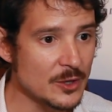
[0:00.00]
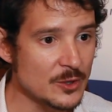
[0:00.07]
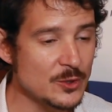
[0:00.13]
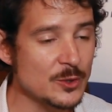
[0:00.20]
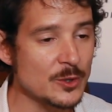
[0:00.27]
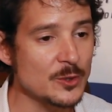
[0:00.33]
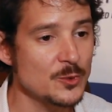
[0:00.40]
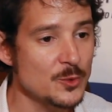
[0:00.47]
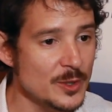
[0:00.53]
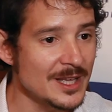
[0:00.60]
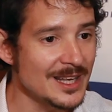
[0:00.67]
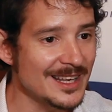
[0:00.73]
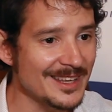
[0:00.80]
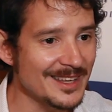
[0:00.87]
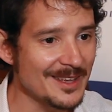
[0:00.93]
you're
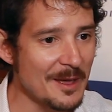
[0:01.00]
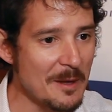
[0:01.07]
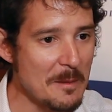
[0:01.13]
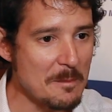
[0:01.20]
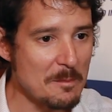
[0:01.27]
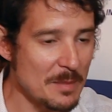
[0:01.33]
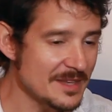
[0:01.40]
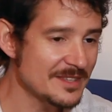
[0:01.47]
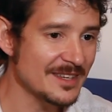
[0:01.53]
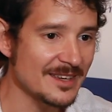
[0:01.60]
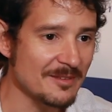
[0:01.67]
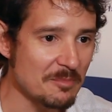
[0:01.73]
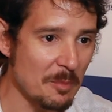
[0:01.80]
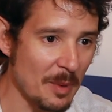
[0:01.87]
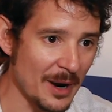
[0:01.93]
really
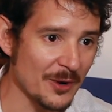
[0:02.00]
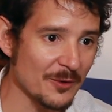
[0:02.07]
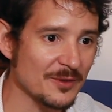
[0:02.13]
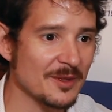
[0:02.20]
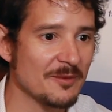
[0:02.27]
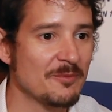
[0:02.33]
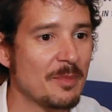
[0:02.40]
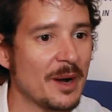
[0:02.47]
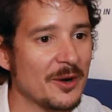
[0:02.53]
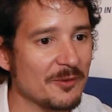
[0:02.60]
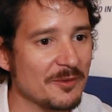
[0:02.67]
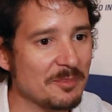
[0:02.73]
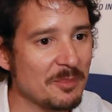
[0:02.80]
missing part of the, part of the